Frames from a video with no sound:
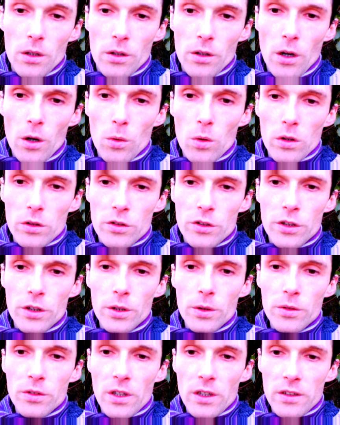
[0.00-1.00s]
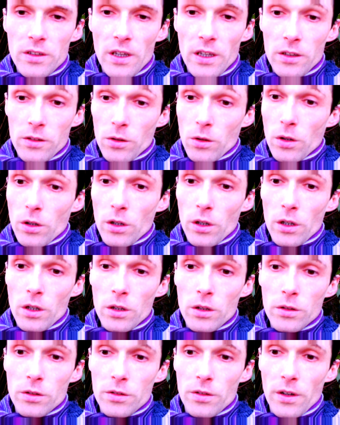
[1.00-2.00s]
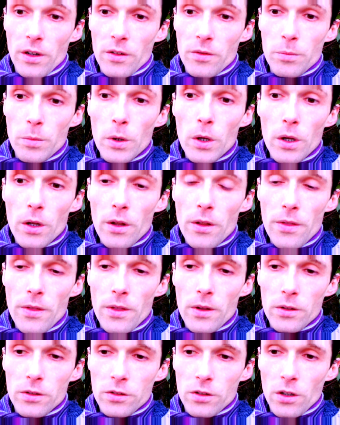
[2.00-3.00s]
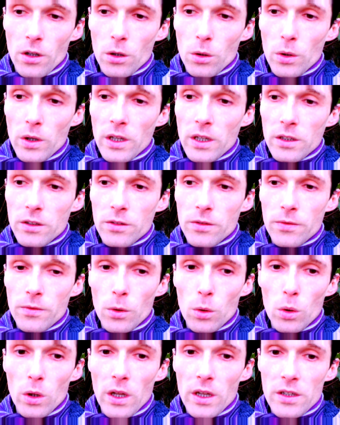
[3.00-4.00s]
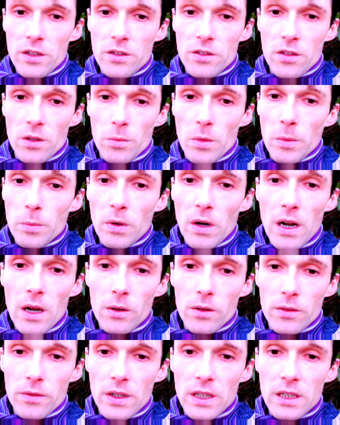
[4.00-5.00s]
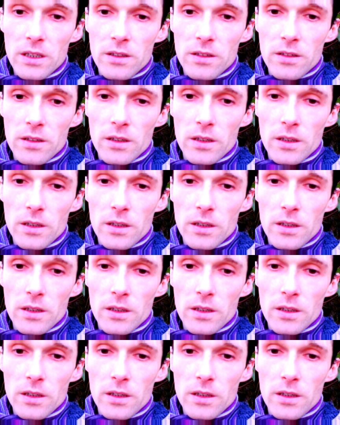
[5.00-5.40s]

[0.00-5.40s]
no one chooses his or her country of birth, so it's foolish to be proud of it,